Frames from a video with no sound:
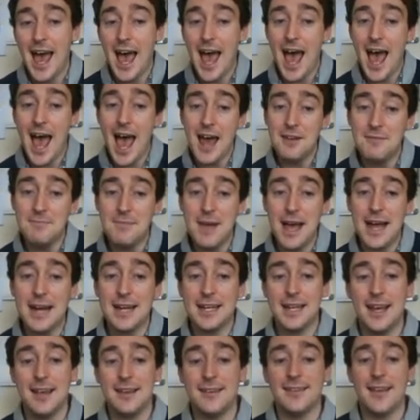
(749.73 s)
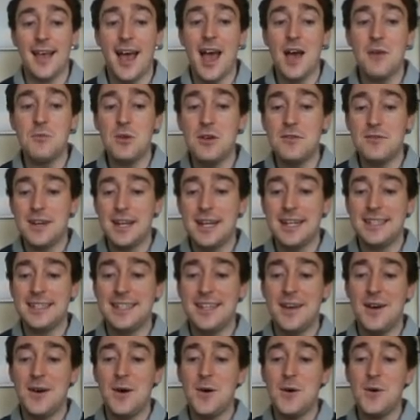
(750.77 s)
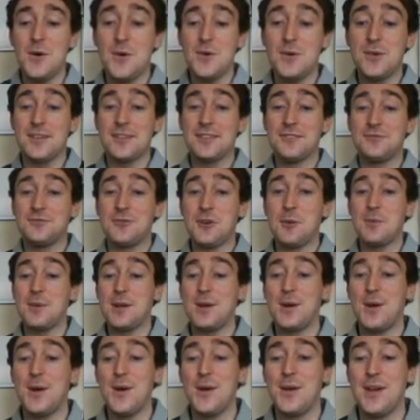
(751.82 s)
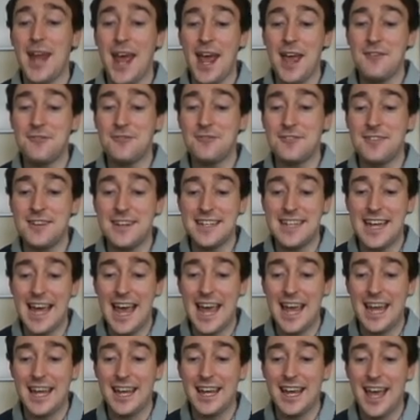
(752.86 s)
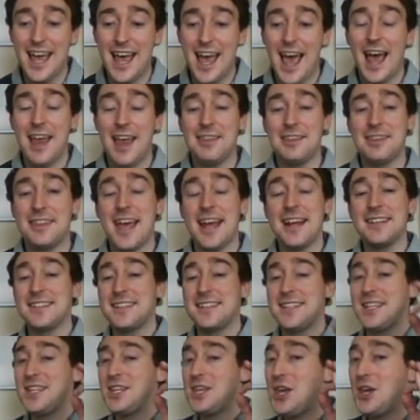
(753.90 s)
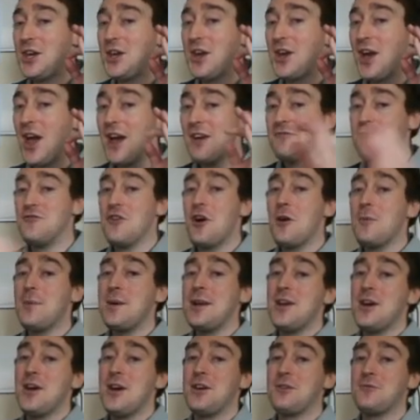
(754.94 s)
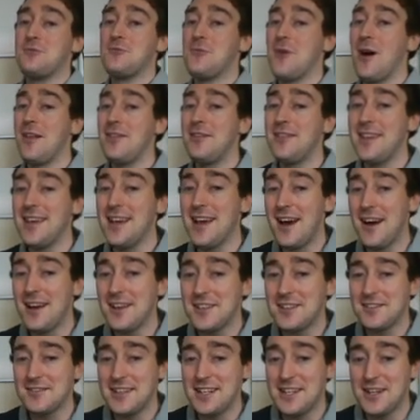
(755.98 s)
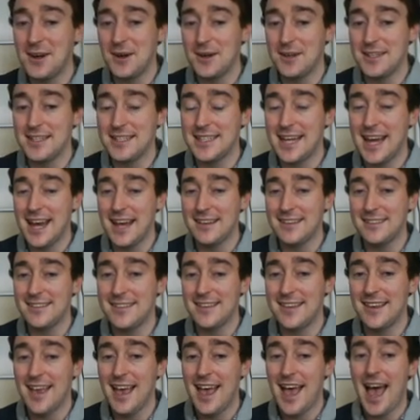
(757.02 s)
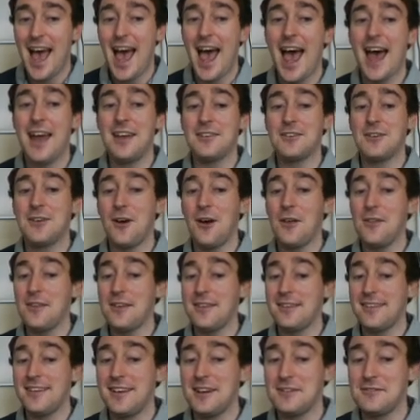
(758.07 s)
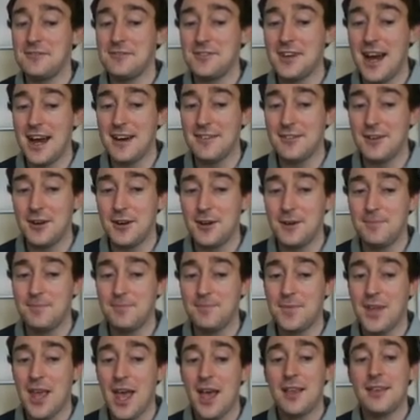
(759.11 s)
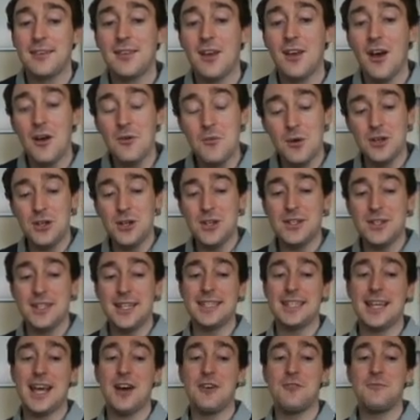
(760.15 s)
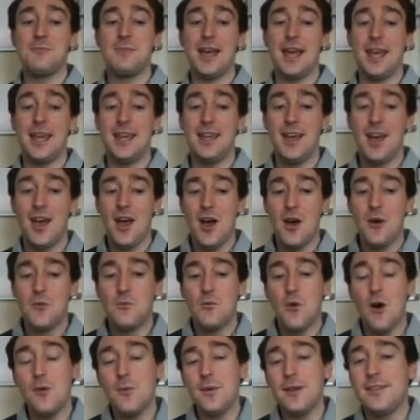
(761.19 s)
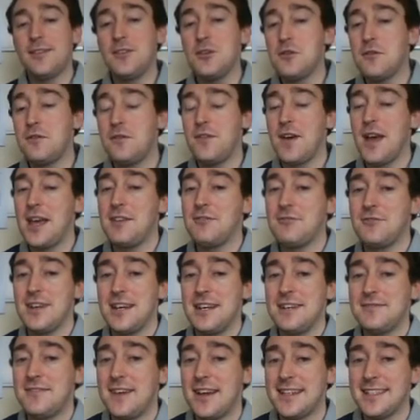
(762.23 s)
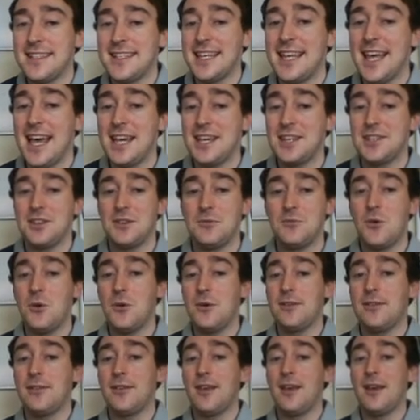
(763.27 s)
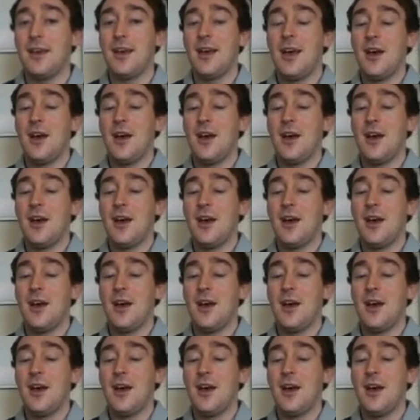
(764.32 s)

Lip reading: and magnets. And we've linked it all to Robin Hood every day. And thanks to you, Robin Hood won the archery contest and got the silver arrow. So I want you to tell me, what was your favourite investigation? What was the